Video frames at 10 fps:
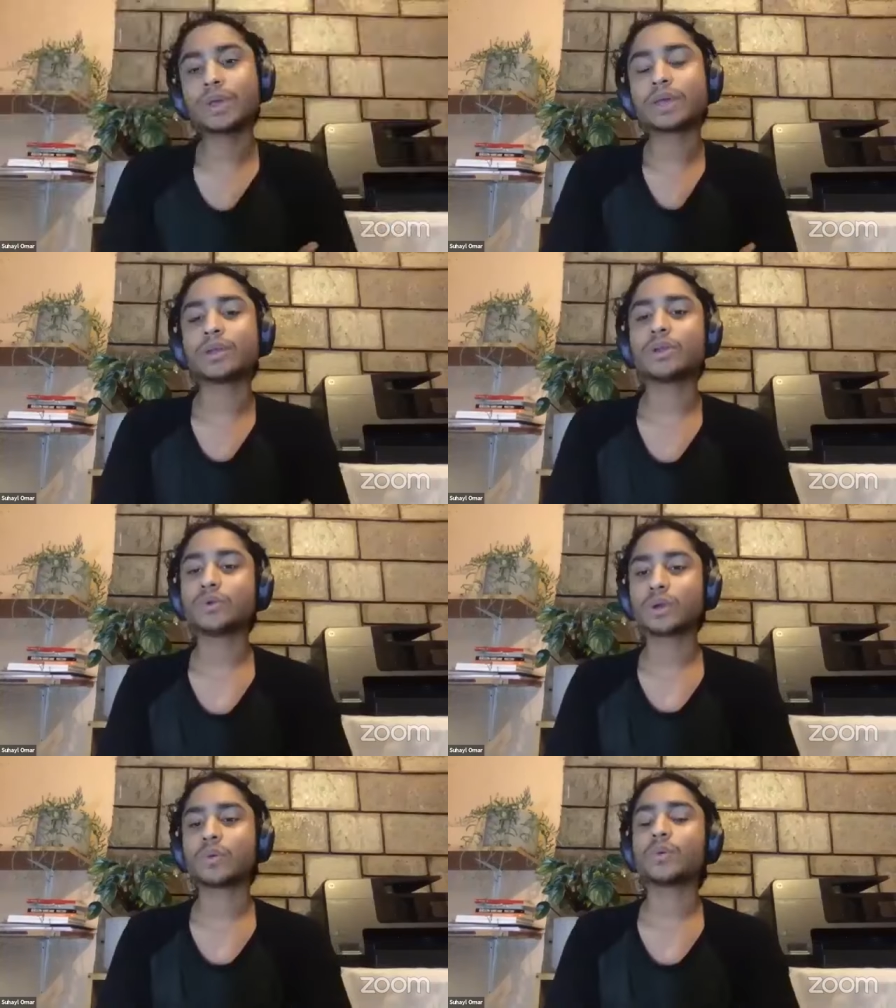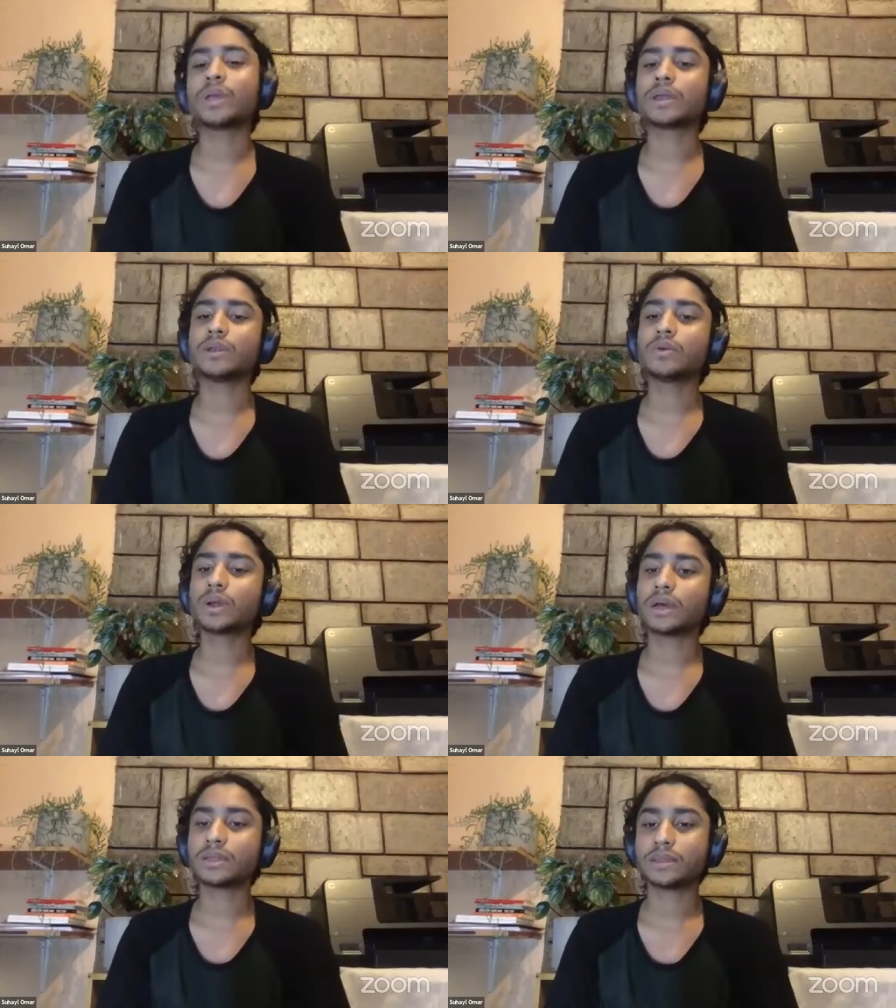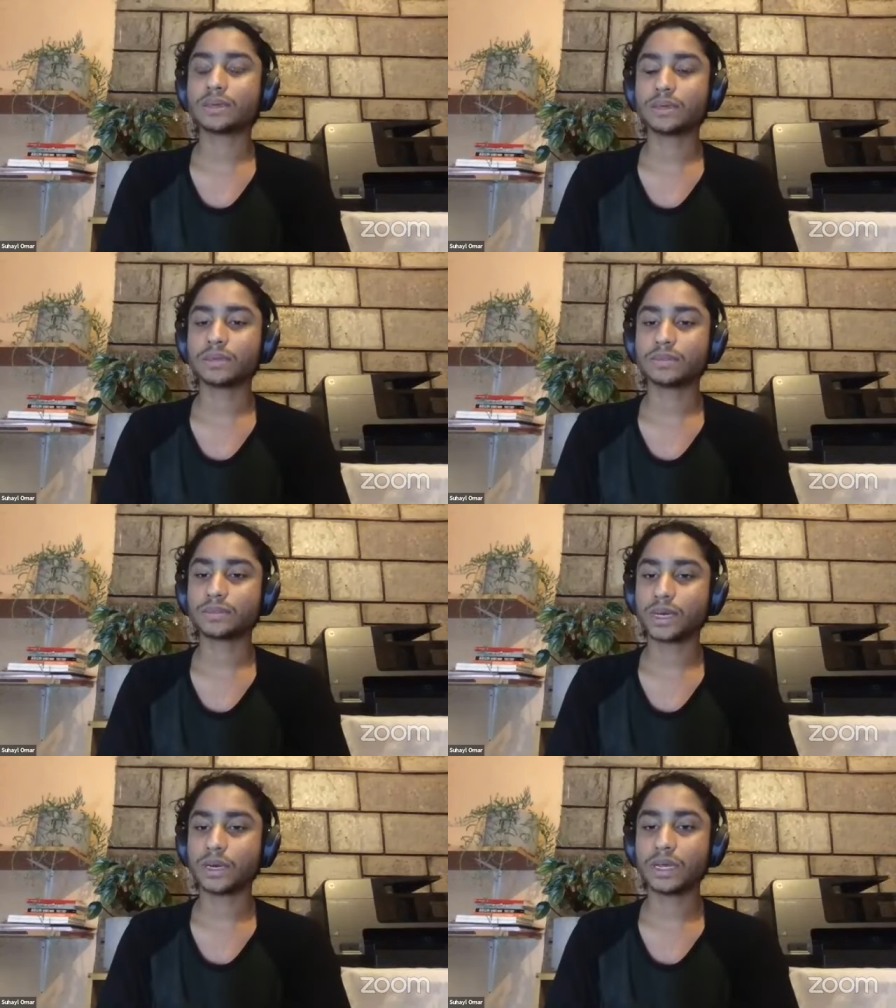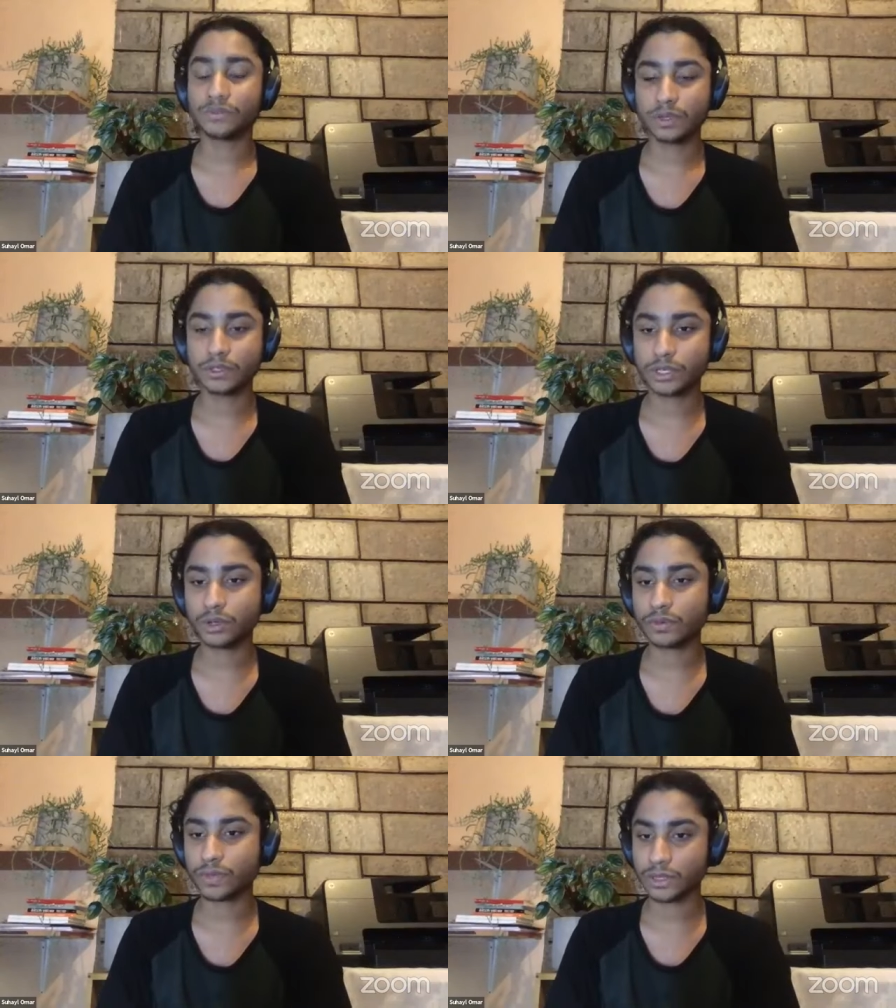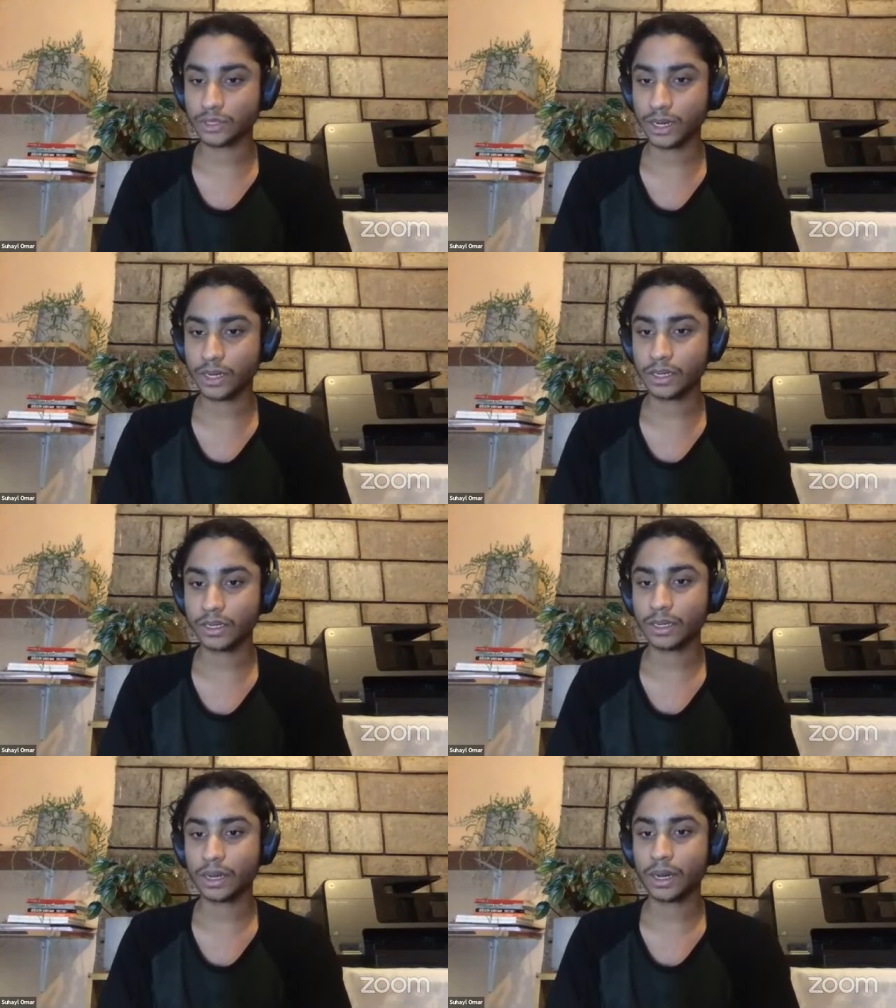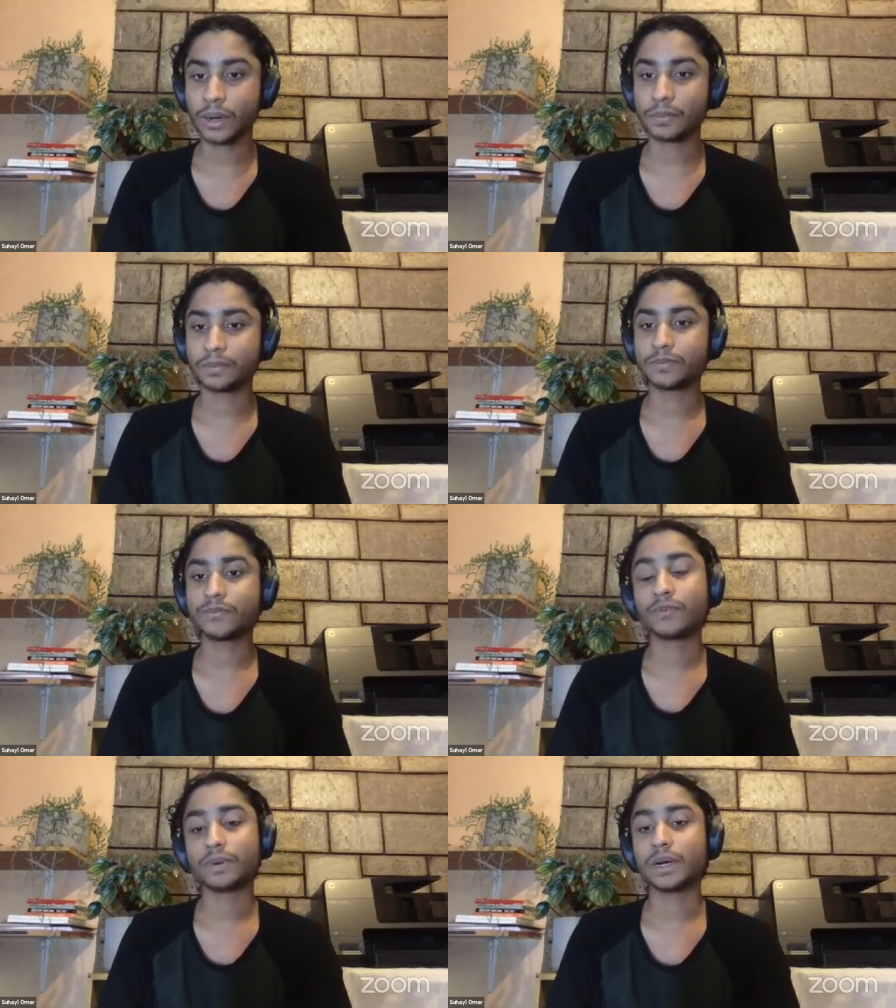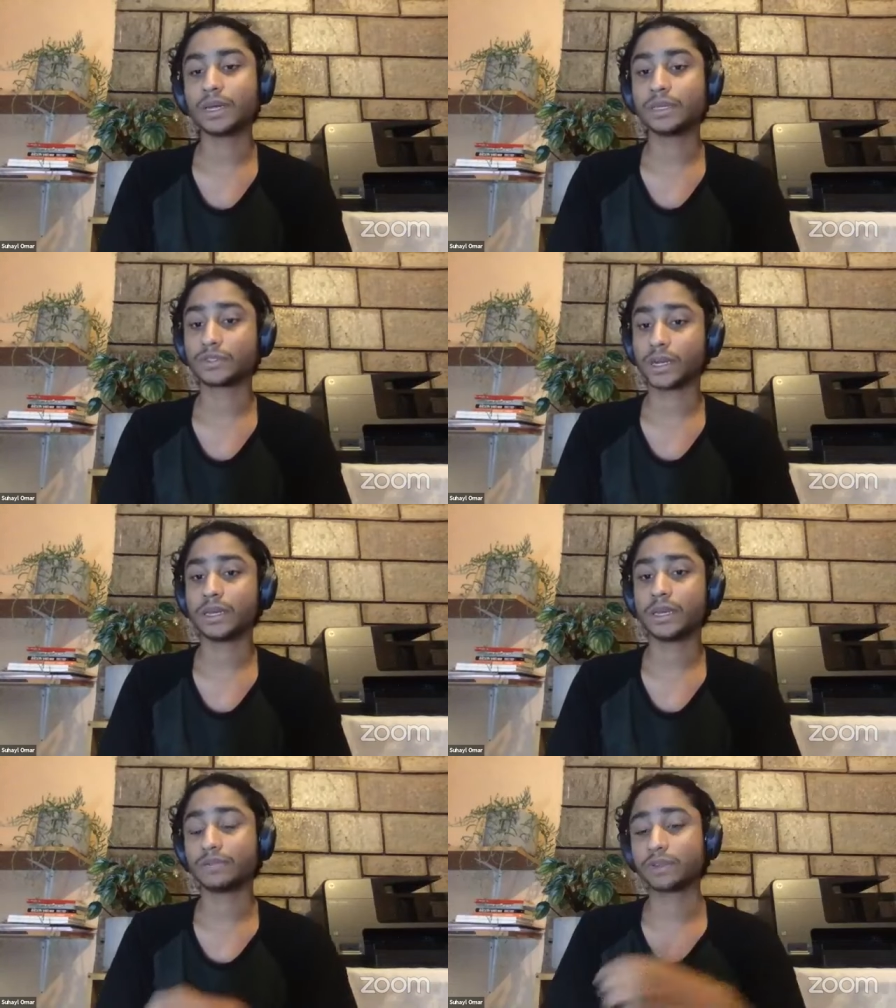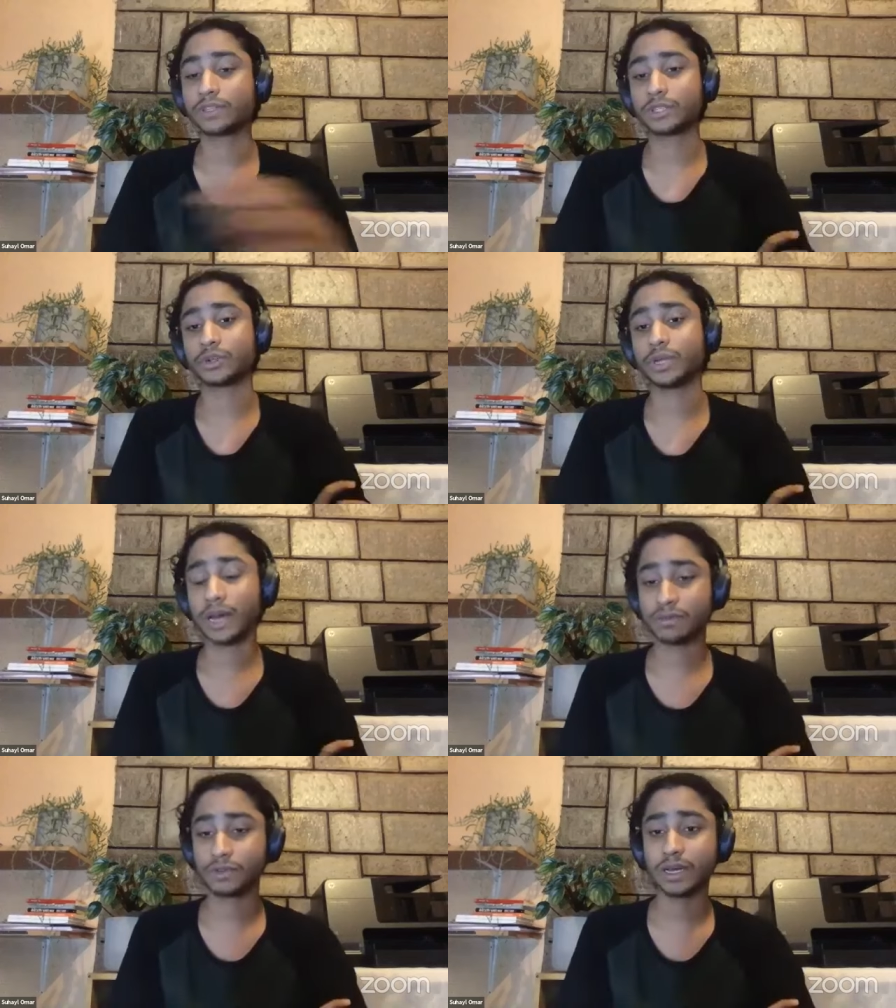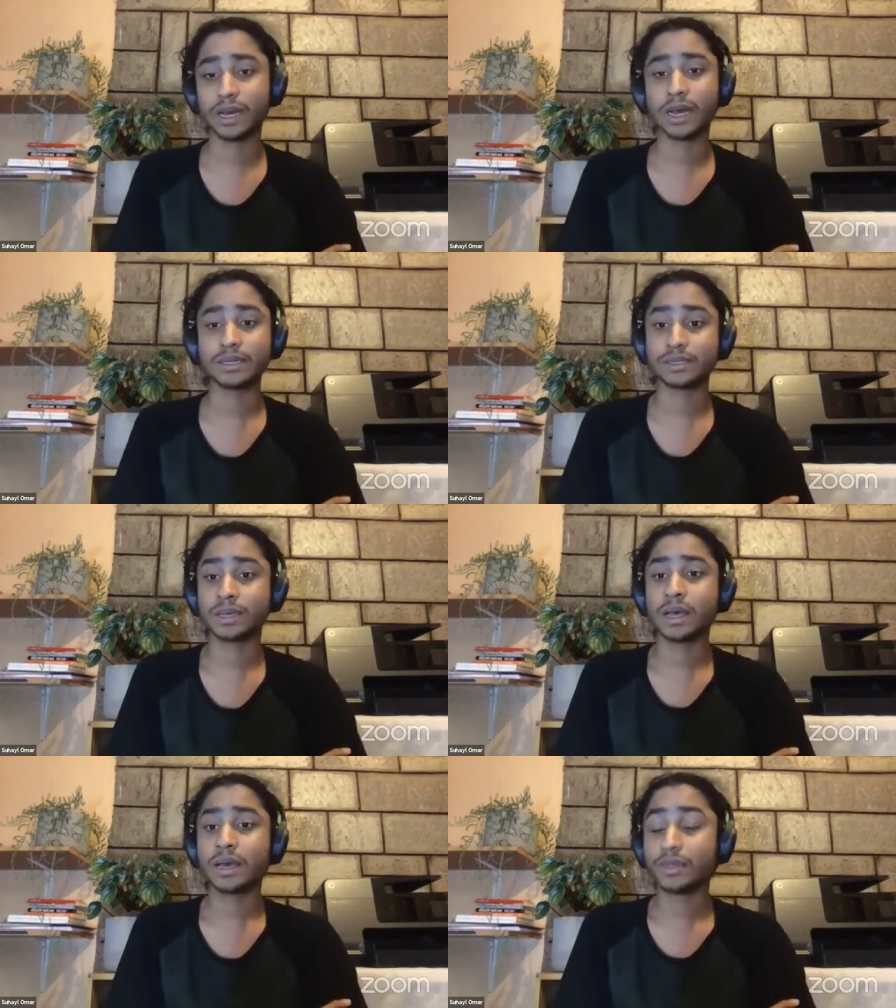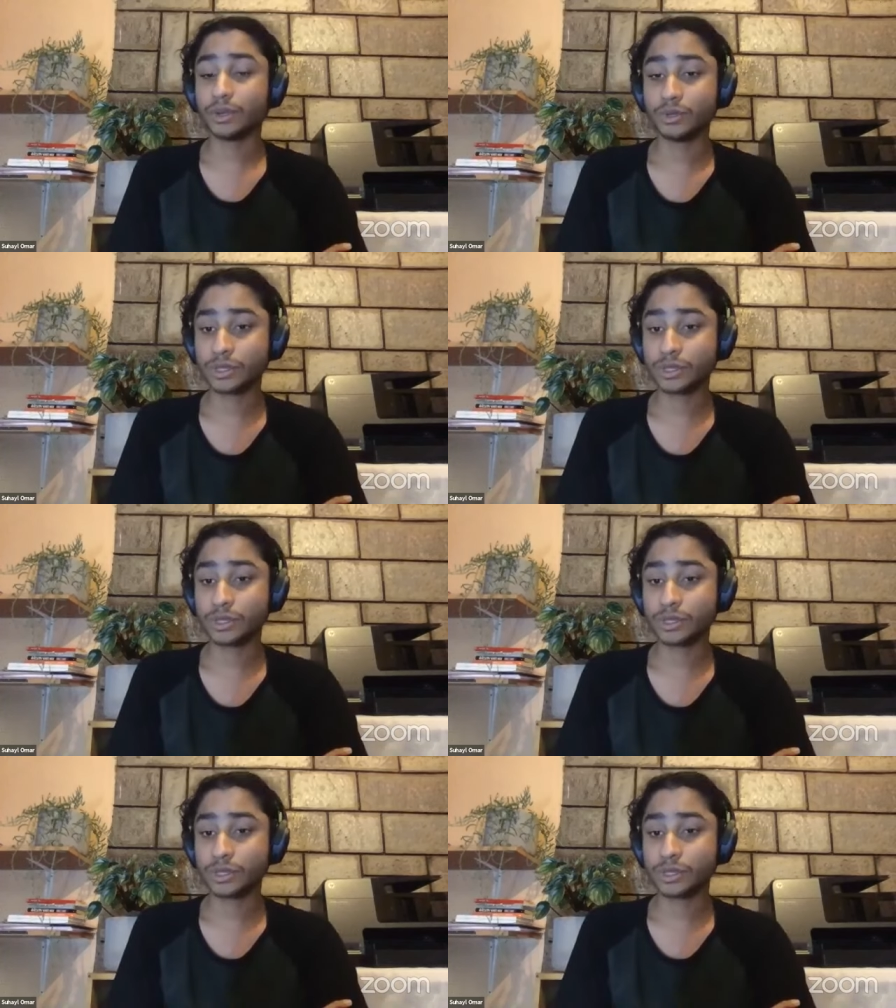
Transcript: we can look we can look at the infiltration of Israeli um, uh, Israeli infiltration in Africa as the new